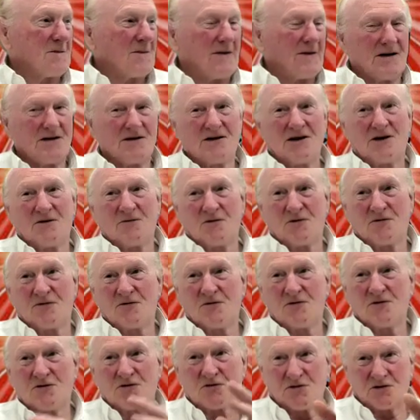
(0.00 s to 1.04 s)
So we're
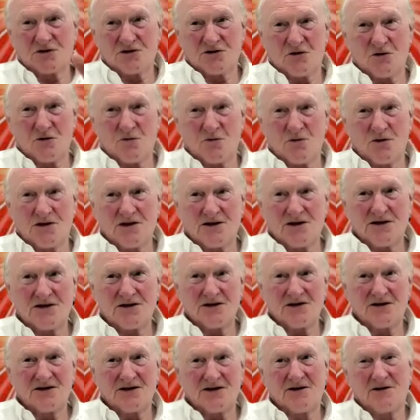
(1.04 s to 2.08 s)
first with soul
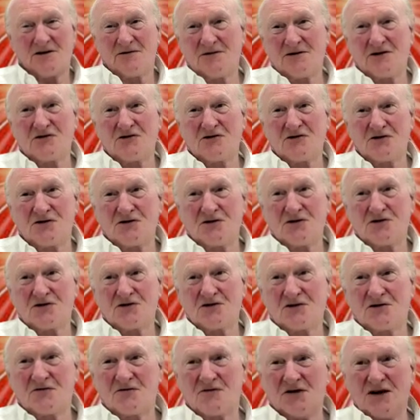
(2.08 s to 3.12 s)
presence, then I've introduced
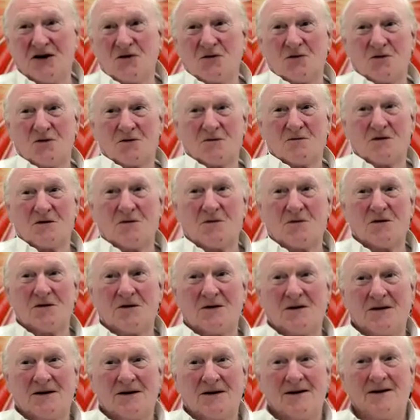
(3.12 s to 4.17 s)
the field, remember?
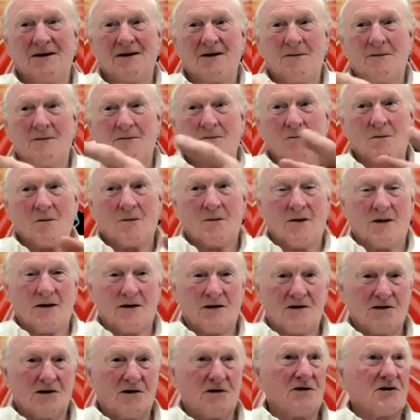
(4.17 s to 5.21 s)

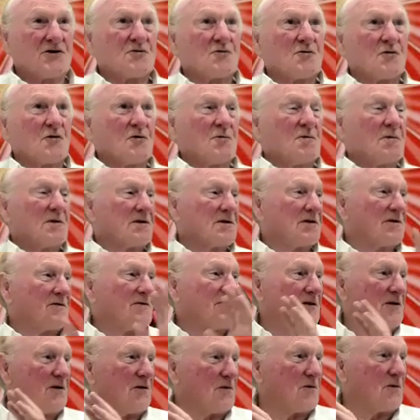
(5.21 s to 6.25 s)
So this room is a
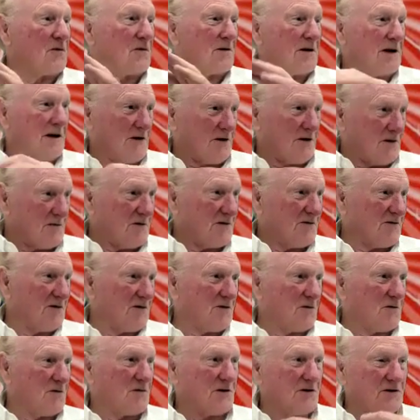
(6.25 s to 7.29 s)
field, and I'm a
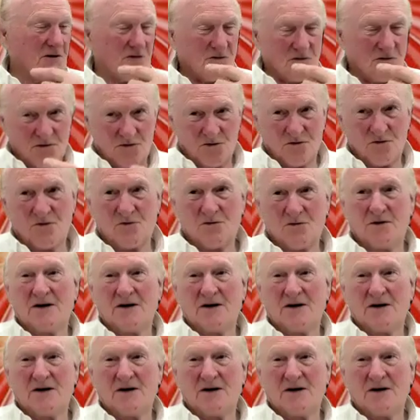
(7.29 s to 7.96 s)
field in the room.